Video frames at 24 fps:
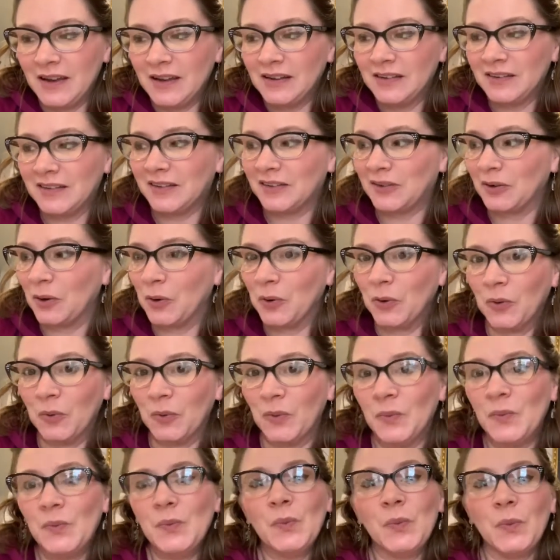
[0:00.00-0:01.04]
So
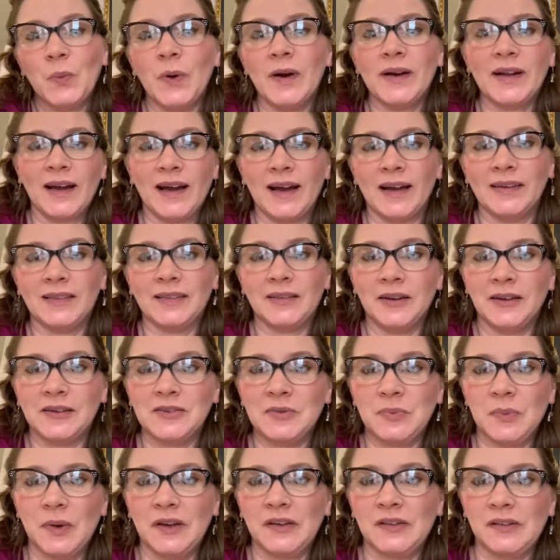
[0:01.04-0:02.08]
when I thought
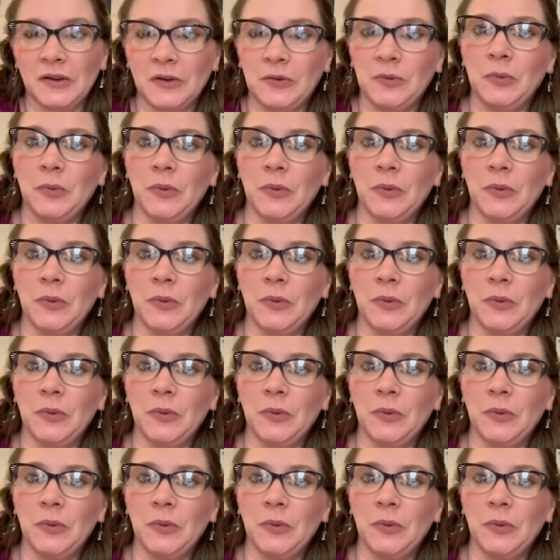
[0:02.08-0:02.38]
to myself,